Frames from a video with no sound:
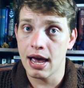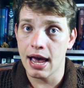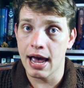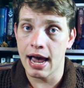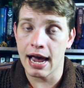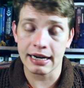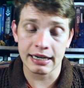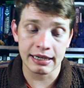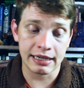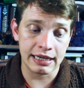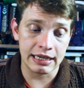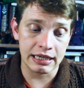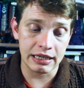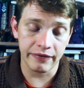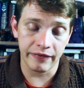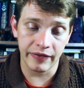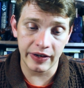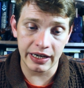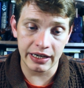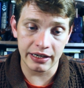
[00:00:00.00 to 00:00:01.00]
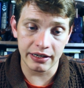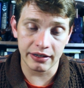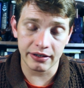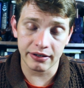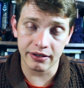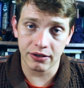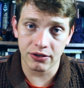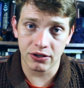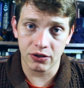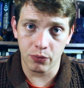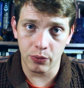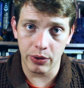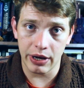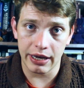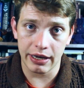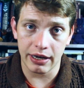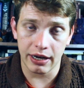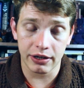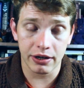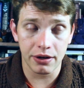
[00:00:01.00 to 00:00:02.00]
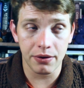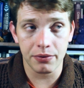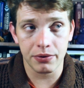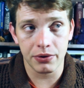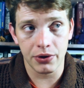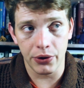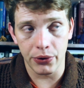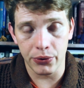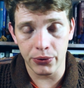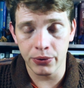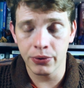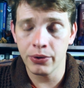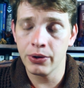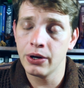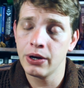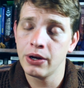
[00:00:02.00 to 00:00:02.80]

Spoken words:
hadn't intervened in such a way. I don't know,